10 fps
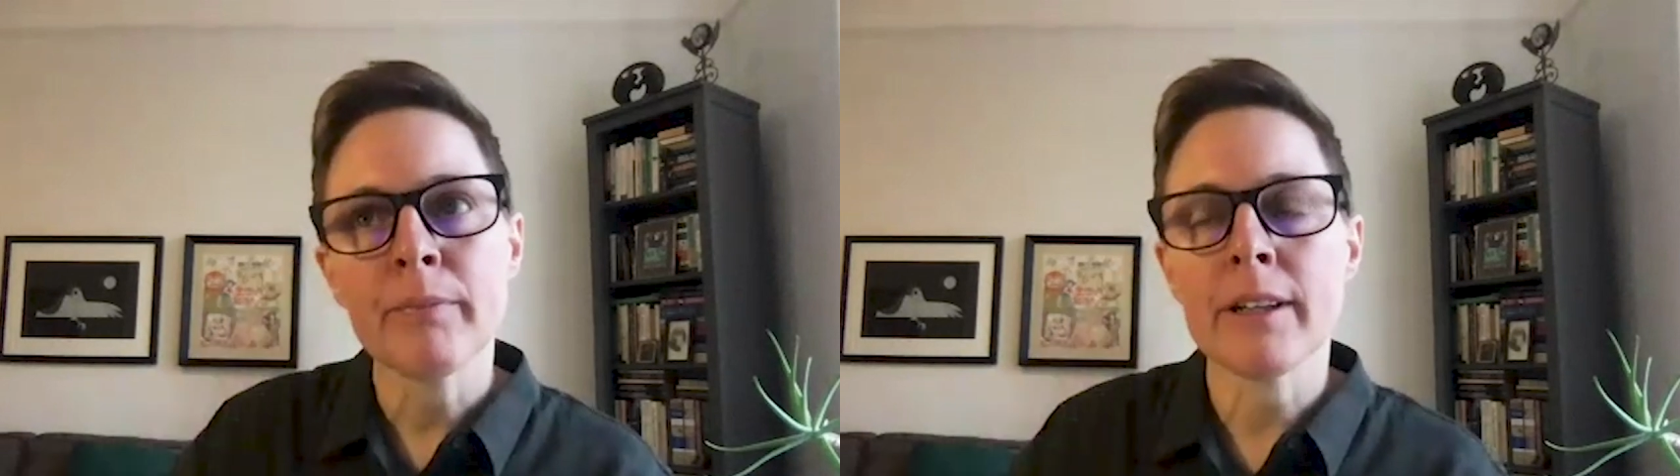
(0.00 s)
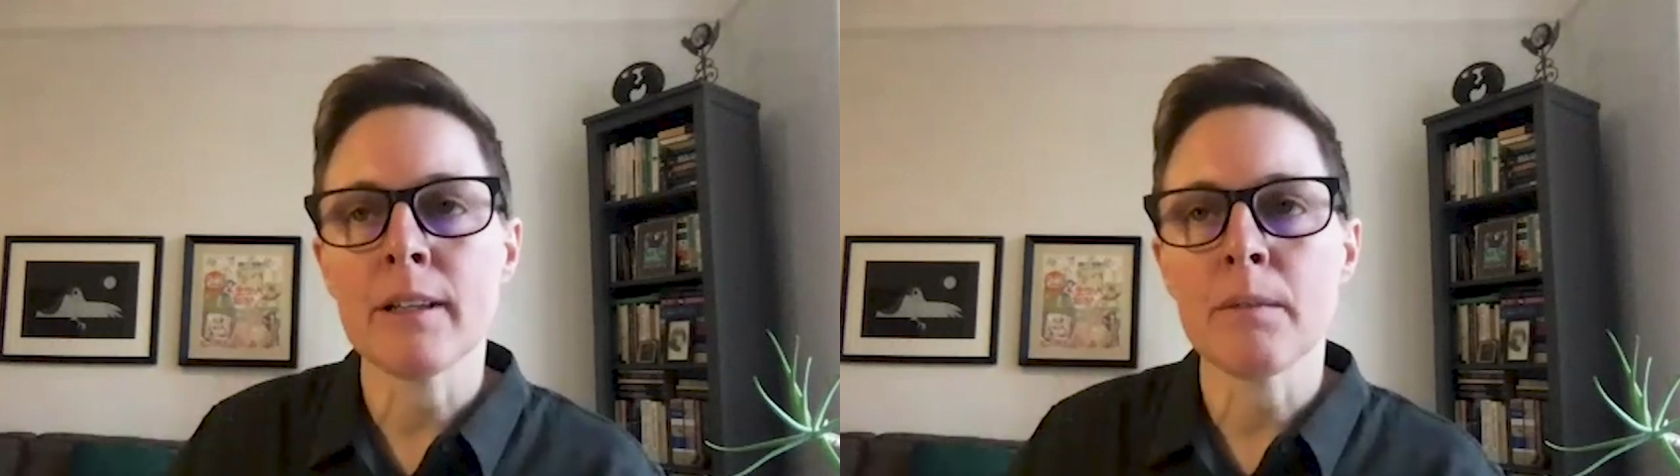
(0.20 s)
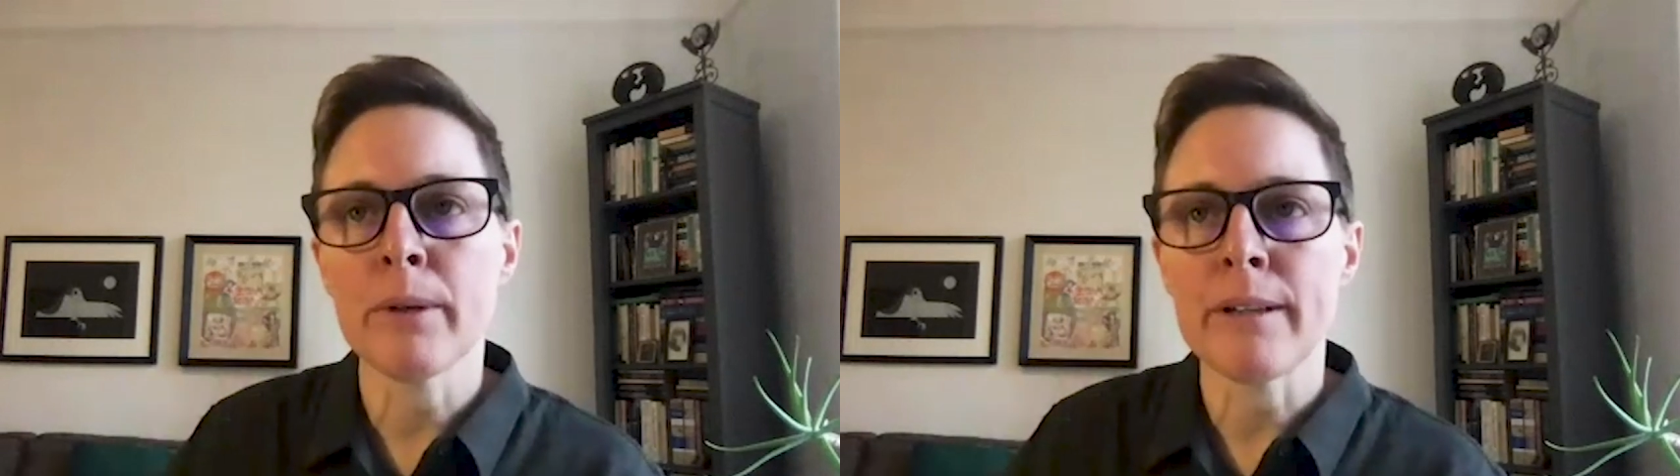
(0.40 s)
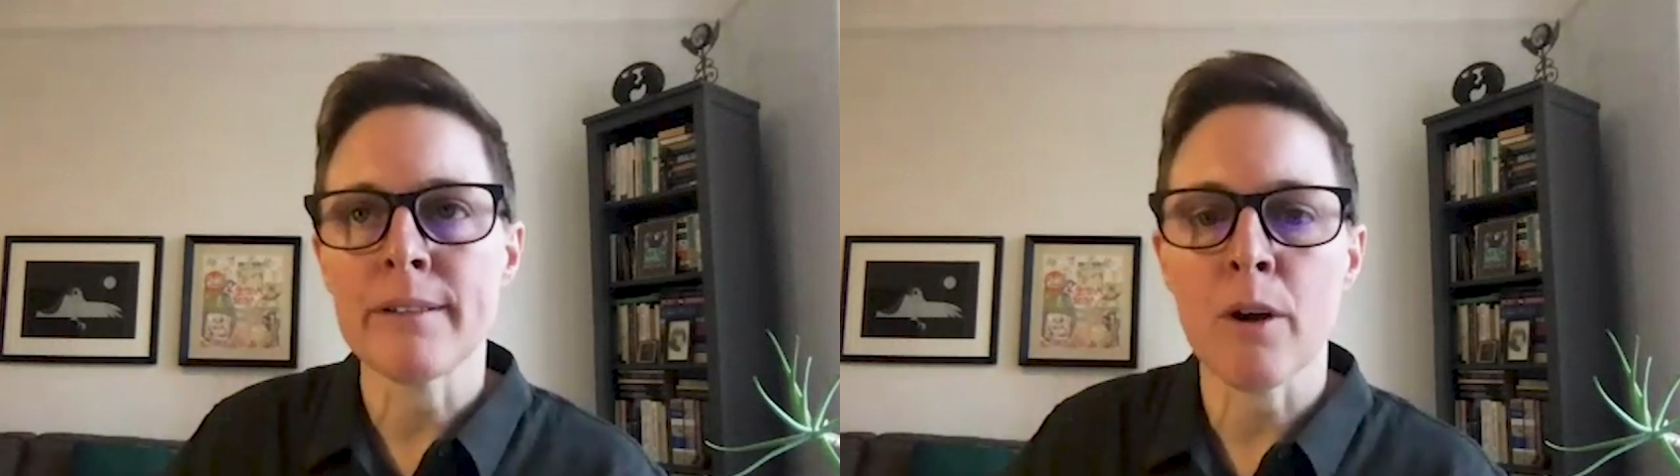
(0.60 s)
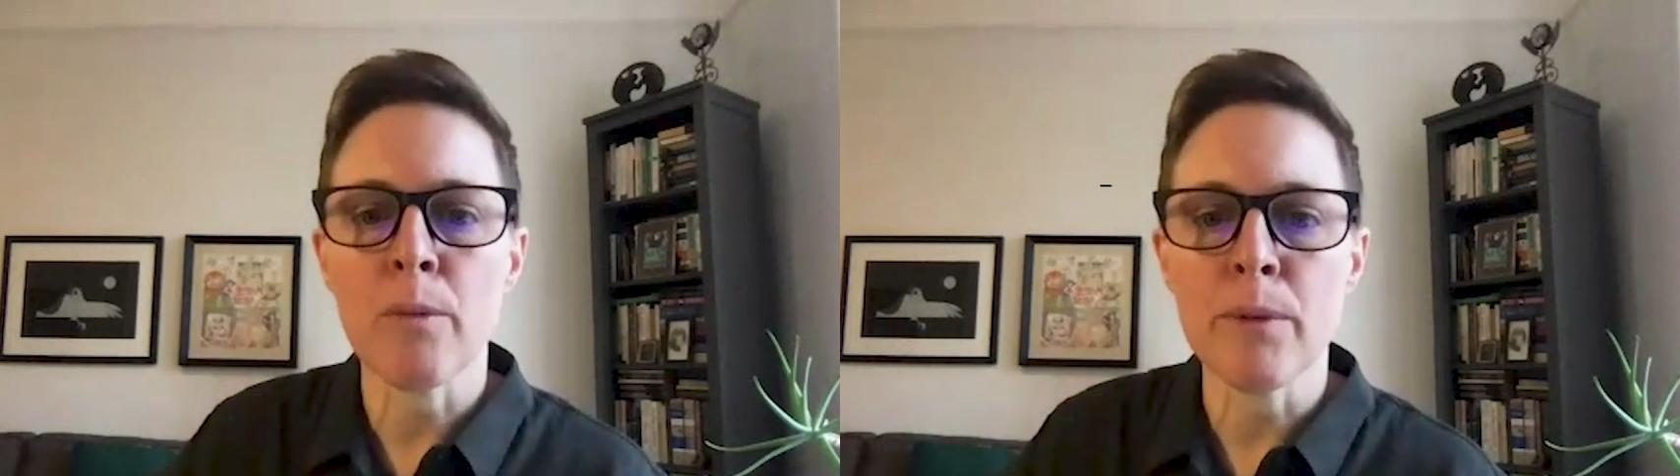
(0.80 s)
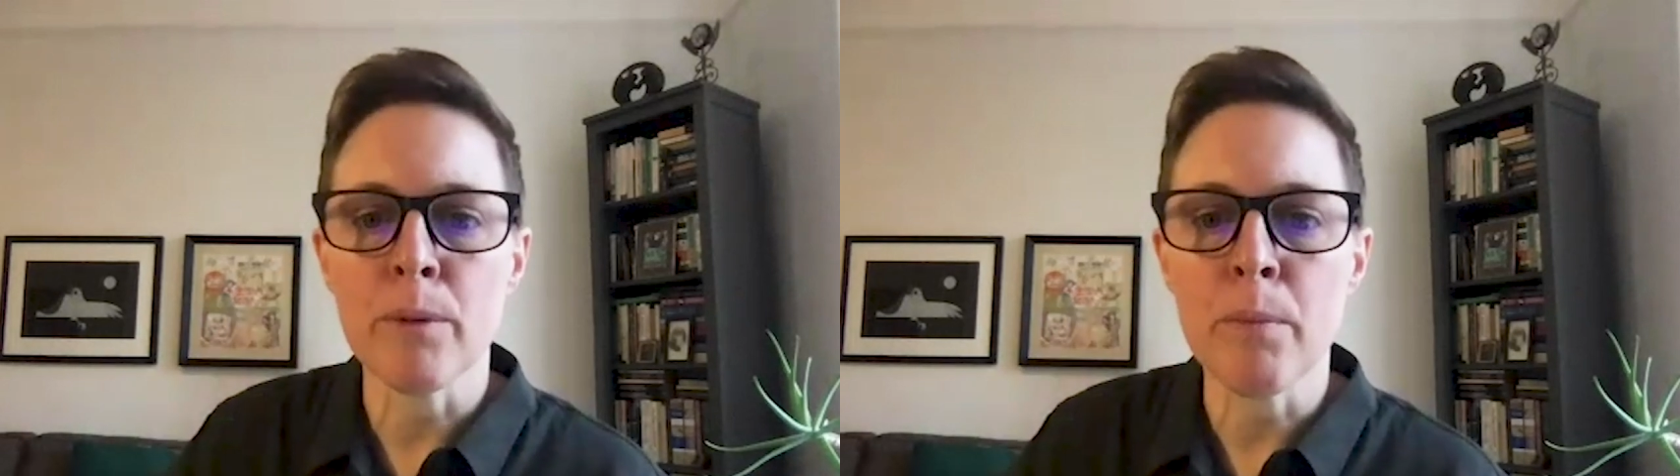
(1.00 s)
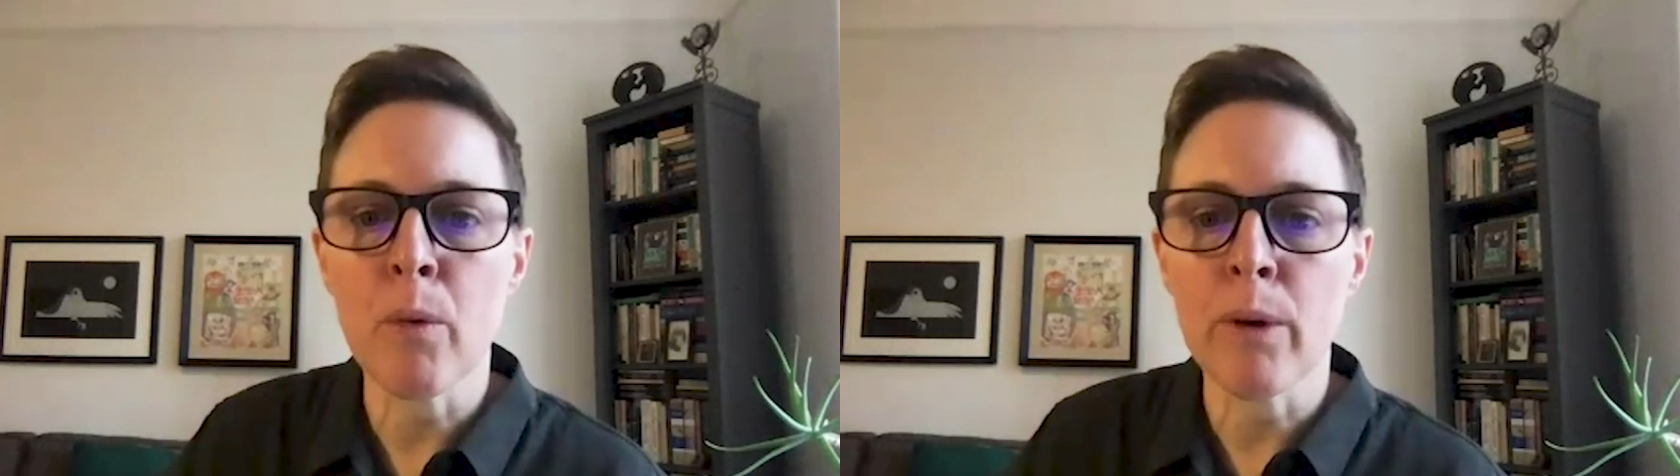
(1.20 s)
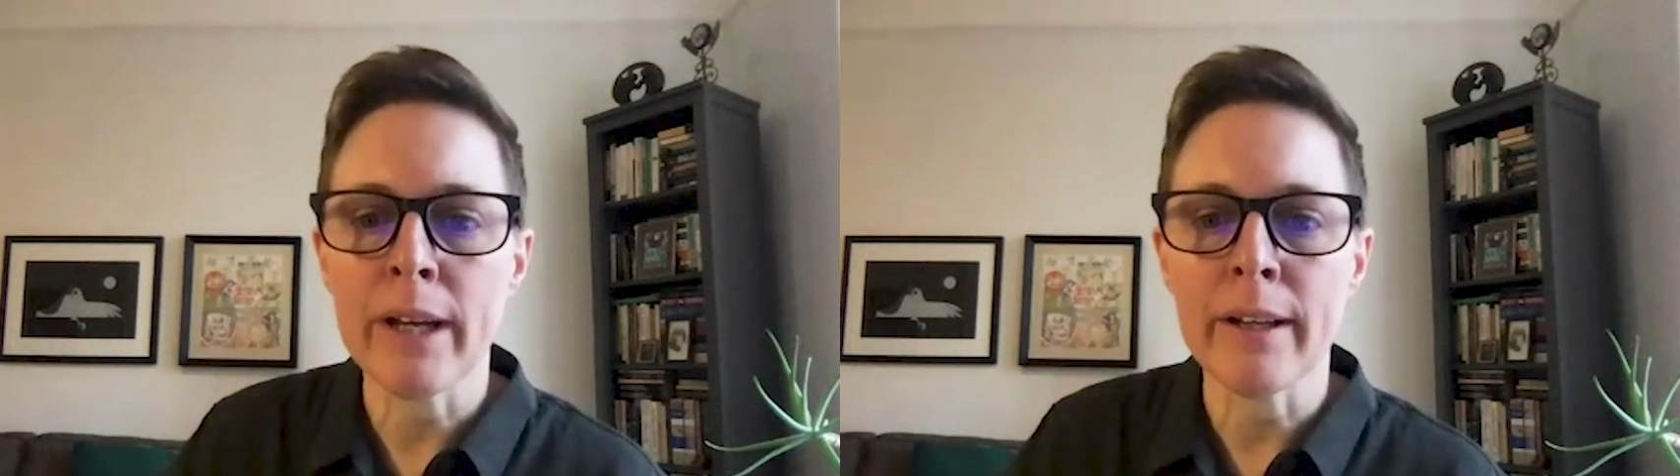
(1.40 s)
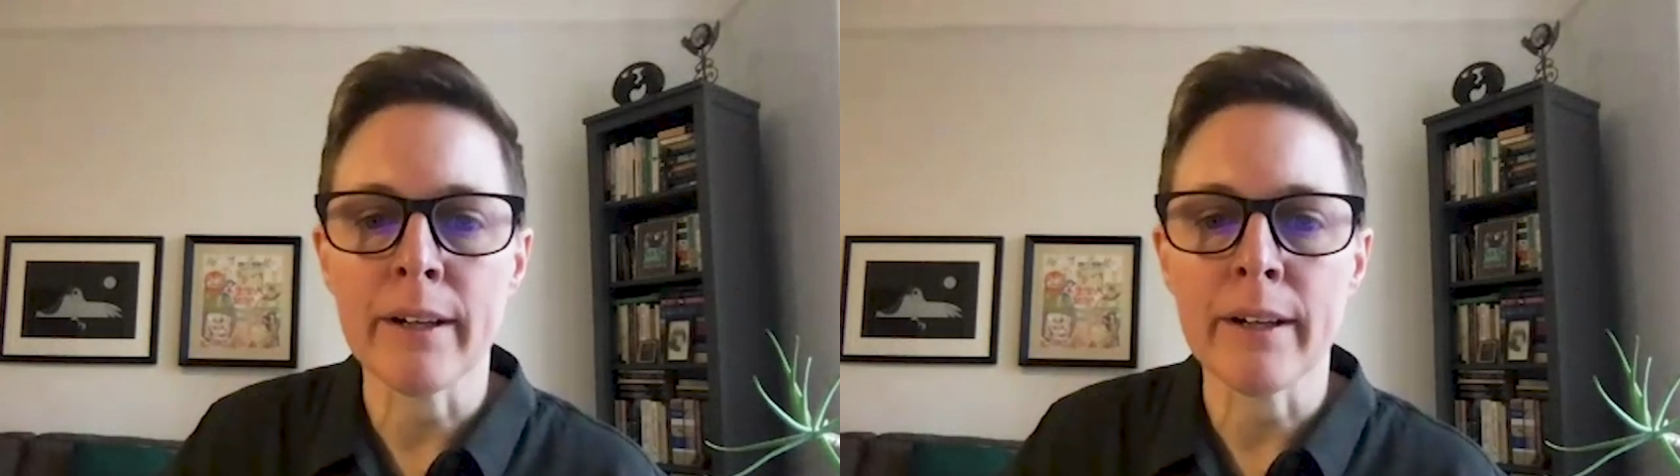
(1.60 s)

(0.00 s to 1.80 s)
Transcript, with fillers: think, brings home your point